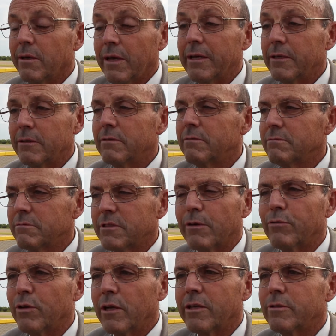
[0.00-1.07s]
and
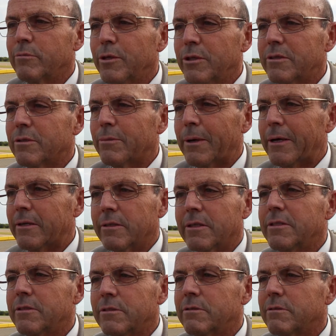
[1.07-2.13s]
several other
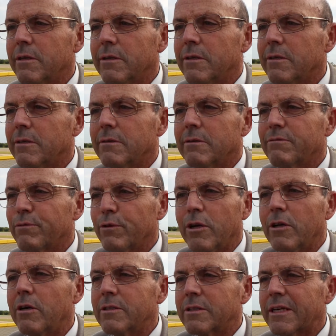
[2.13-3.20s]
municipalities for a
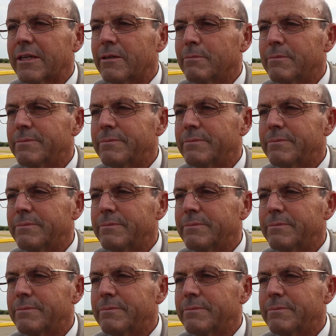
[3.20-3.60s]
long time.